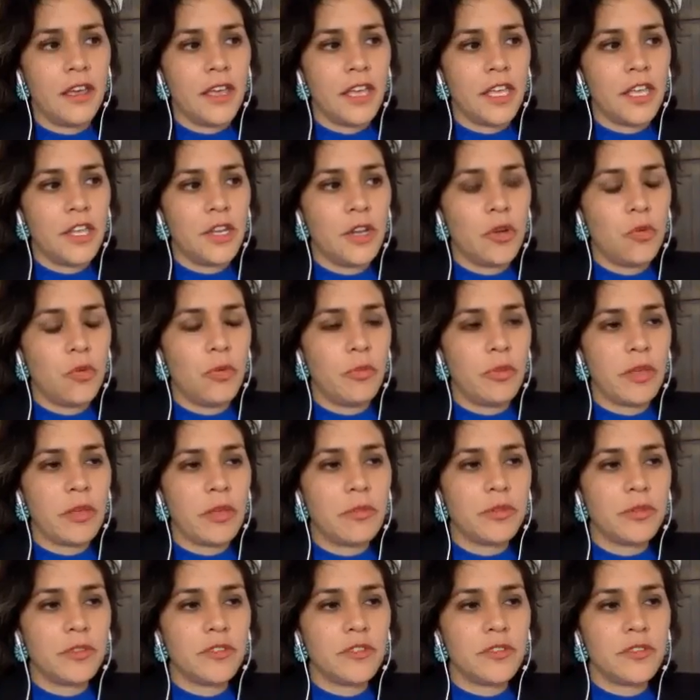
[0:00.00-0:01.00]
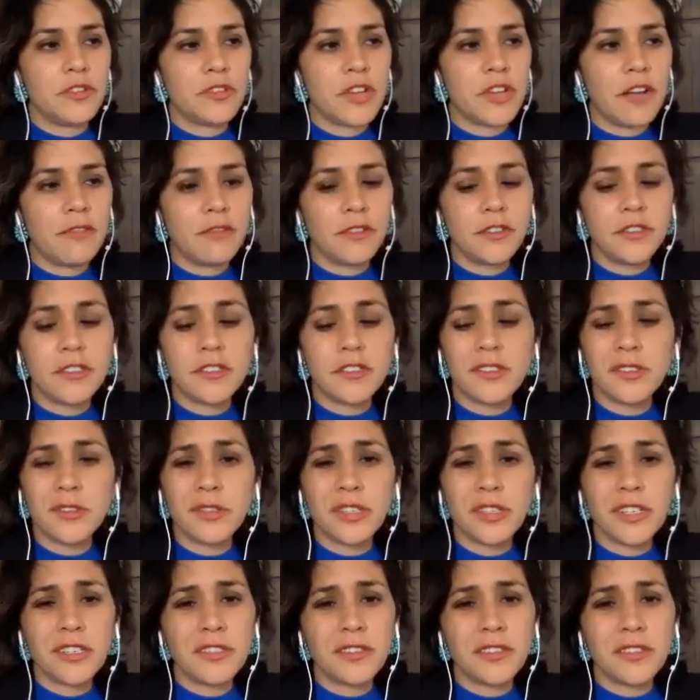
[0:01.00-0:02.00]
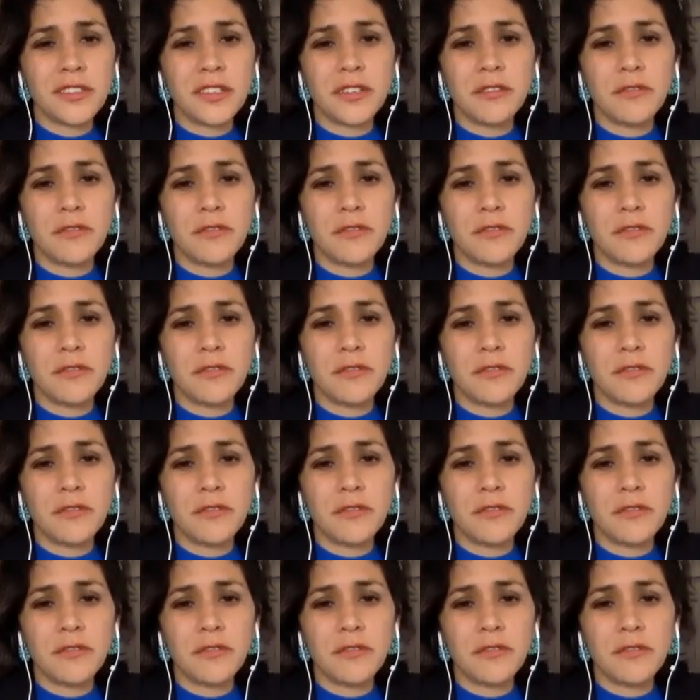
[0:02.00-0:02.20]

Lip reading: you know, when people do travel to stores,